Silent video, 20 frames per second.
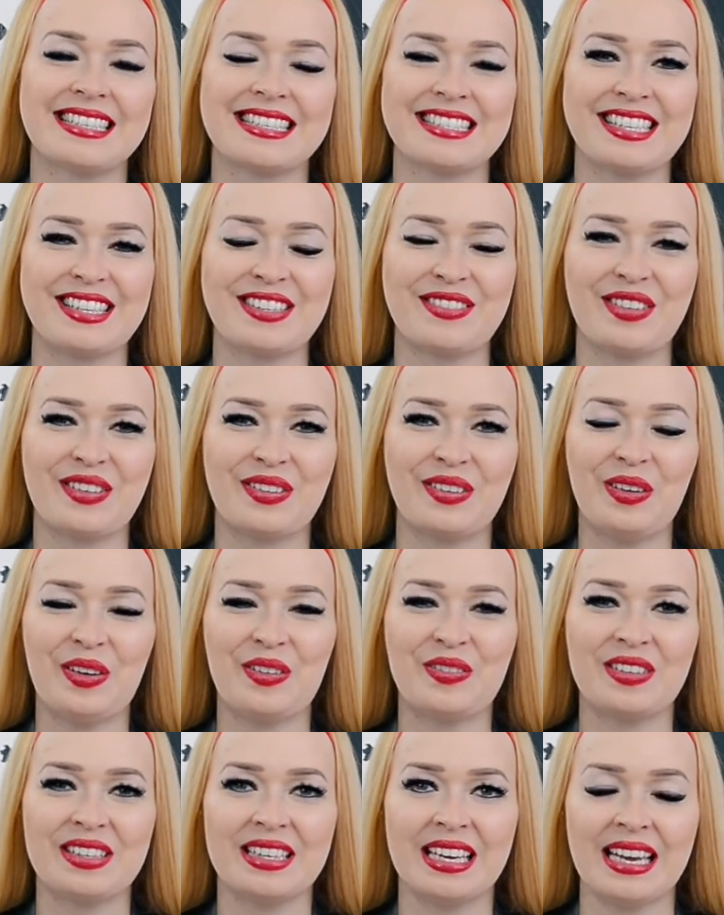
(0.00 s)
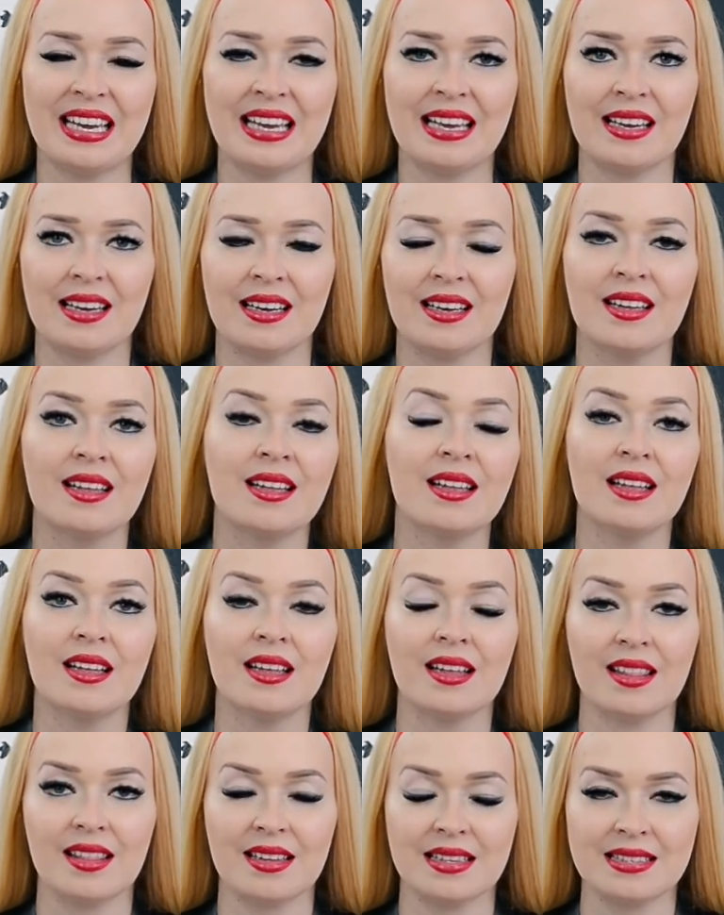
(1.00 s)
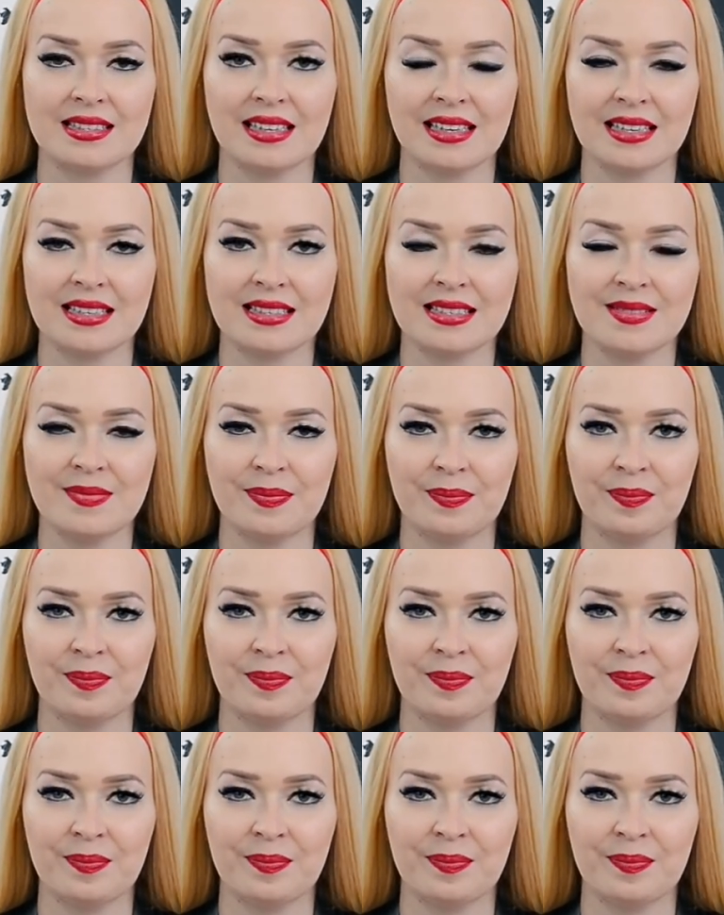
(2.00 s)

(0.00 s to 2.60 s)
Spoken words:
as I very often hear. This is